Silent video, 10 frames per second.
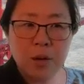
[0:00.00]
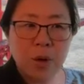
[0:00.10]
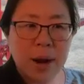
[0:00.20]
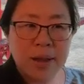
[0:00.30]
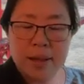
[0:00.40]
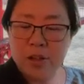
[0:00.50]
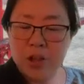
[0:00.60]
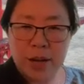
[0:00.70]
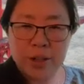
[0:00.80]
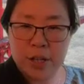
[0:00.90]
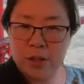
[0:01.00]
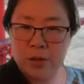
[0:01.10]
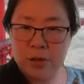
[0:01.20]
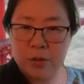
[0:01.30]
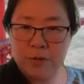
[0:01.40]
credit
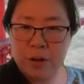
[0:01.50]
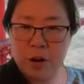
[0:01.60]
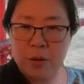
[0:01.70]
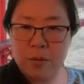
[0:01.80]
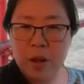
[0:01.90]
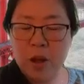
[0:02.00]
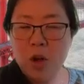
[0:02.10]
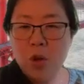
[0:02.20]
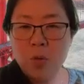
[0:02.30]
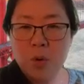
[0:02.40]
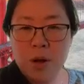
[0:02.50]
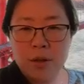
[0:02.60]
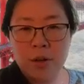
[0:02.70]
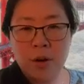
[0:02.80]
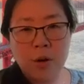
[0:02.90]
injections to a firm
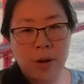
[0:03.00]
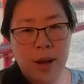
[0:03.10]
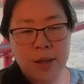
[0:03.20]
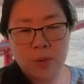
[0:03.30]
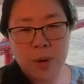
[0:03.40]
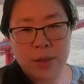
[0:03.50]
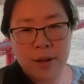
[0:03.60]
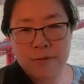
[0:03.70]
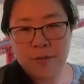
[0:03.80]
would correlate with a